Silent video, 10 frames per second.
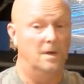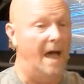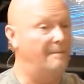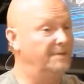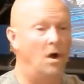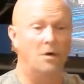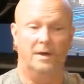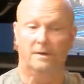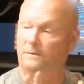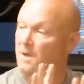I'm
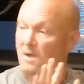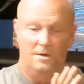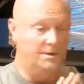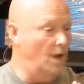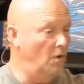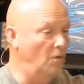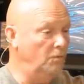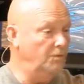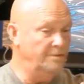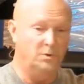talking
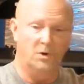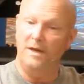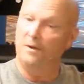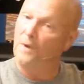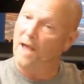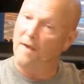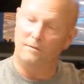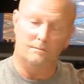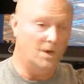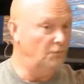no debris around
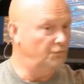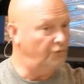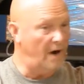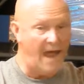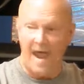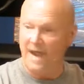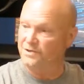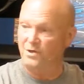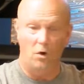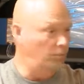them, no
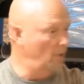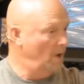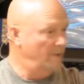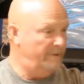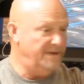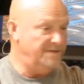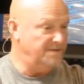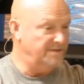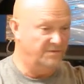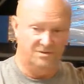trash, no
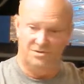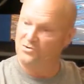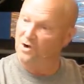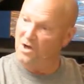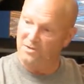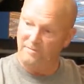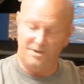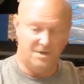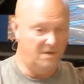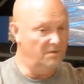pieces of construction
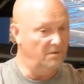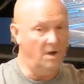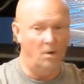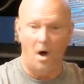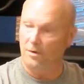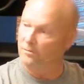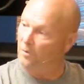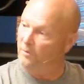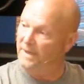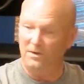material, no
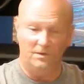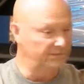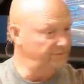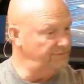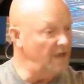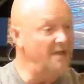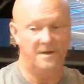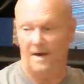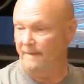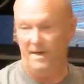automobiles,
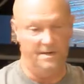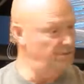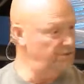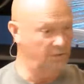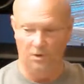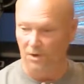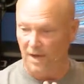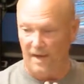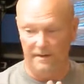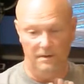nothing. I mean, it just looked, looked,
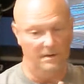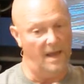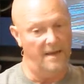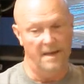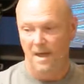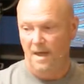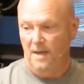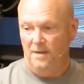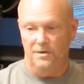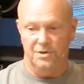like, looked like
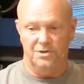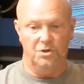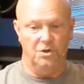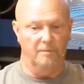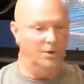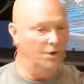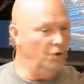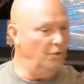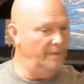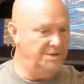you just took a
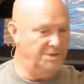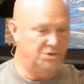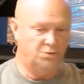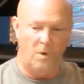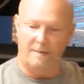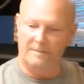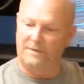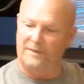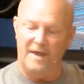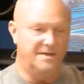broom and just swept
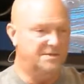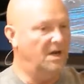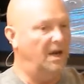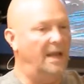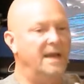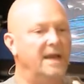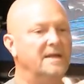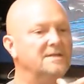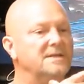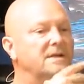things clean
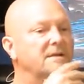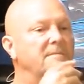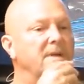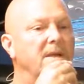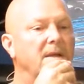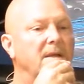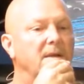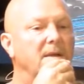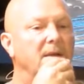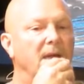as it could be
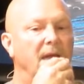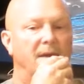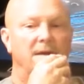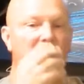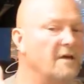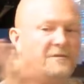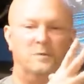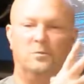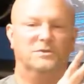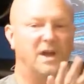and
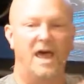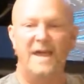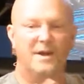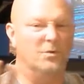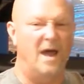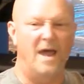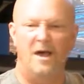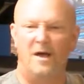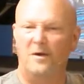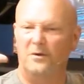nothing was laying
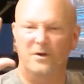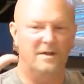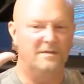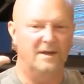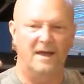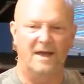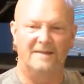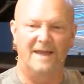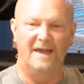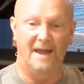around or anything like
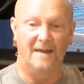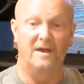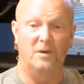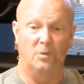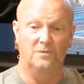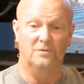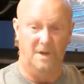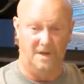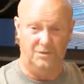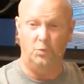that. And there were,
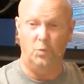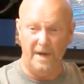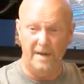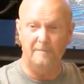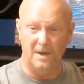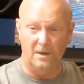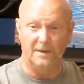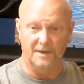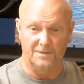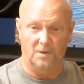and 20
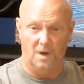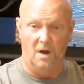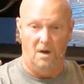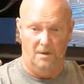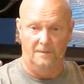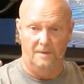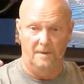buildings were gone.